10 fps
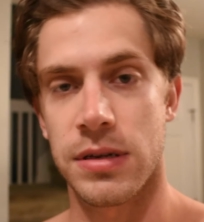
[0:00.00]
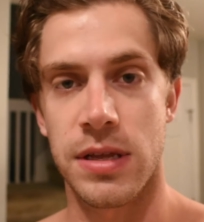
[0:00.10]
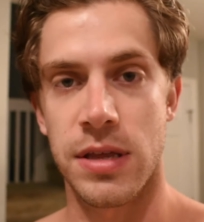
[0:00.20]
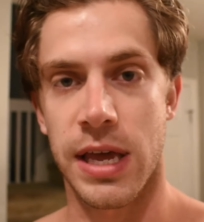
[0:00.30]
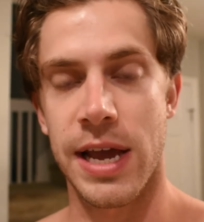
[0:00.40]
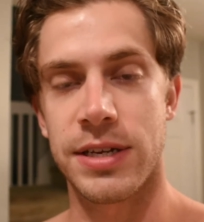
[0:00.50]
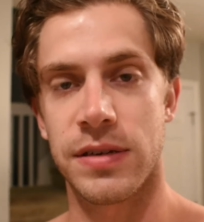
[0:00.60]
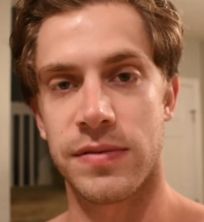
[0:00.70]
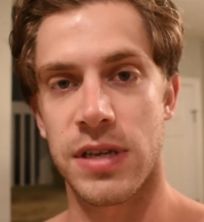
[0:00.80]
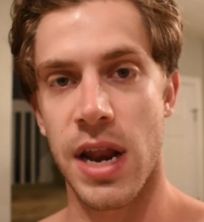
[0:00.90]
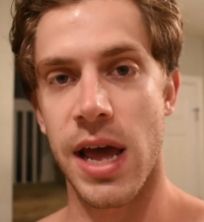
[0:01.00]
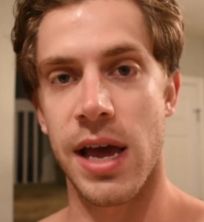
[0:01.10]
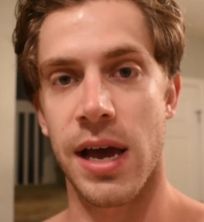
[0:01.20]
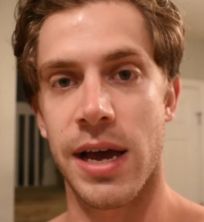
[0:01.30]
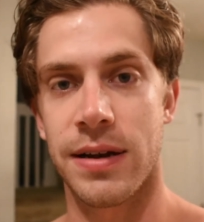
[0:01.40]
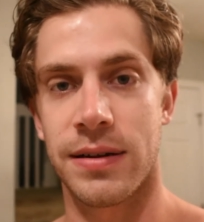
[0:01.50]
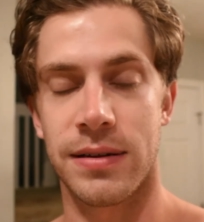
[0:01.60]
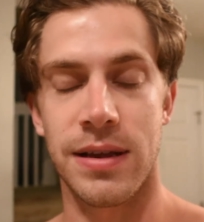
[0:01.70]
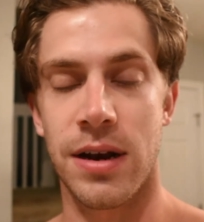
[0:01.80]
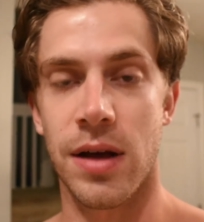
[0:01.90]
in the case of today, I
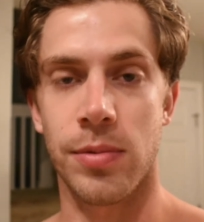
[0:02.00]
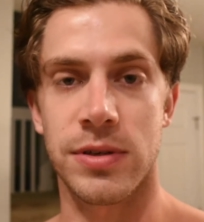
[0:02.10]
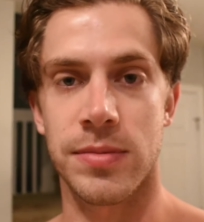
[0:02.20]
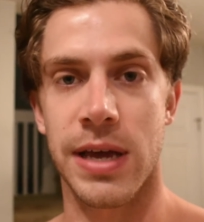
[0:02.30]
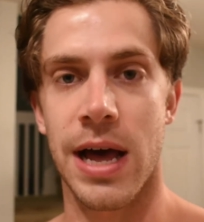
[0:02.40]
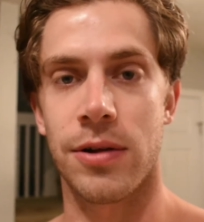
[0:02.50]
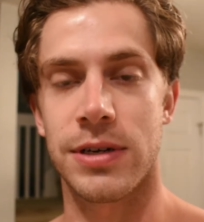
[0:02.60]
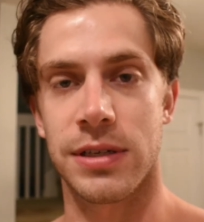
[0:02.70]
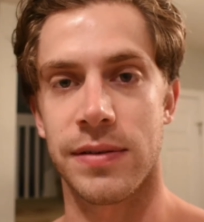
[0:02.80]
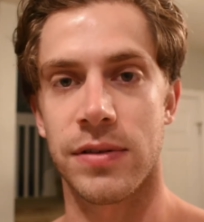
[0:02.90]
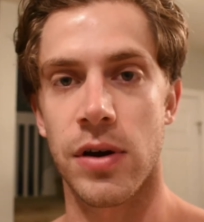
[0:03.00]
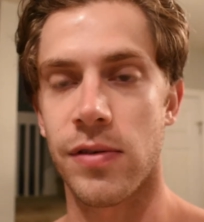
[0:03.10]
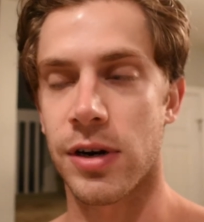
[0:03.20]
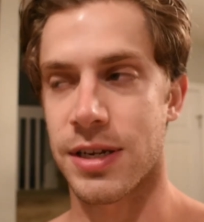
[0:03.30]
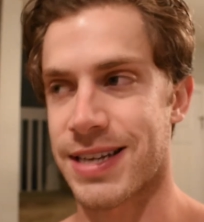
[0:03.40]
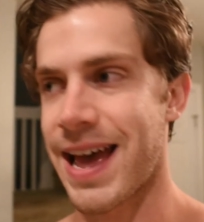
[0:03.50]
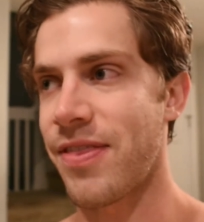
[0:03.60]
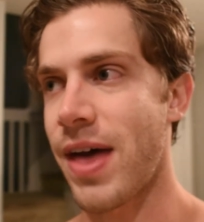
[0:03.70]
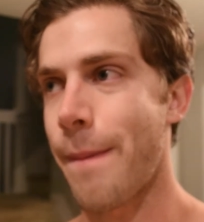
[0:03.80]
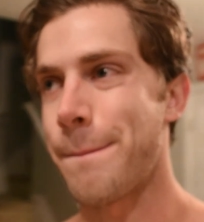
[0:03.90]
ended up with some calories left over because I
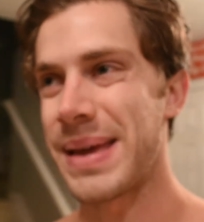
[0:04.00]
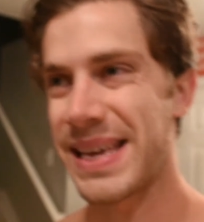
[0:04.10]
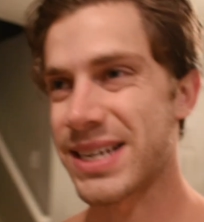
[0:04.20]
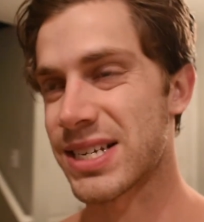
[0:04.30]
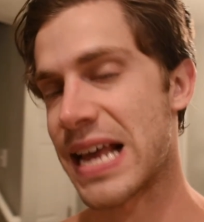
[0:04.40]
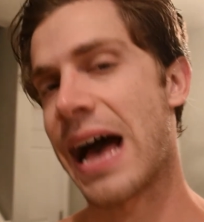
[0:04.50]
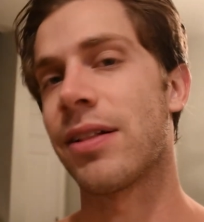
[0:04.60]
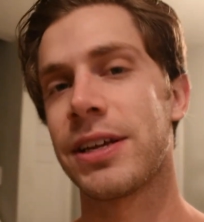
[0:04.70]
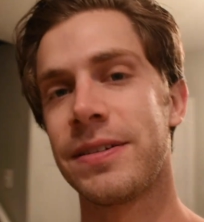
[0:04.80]
had that big salad.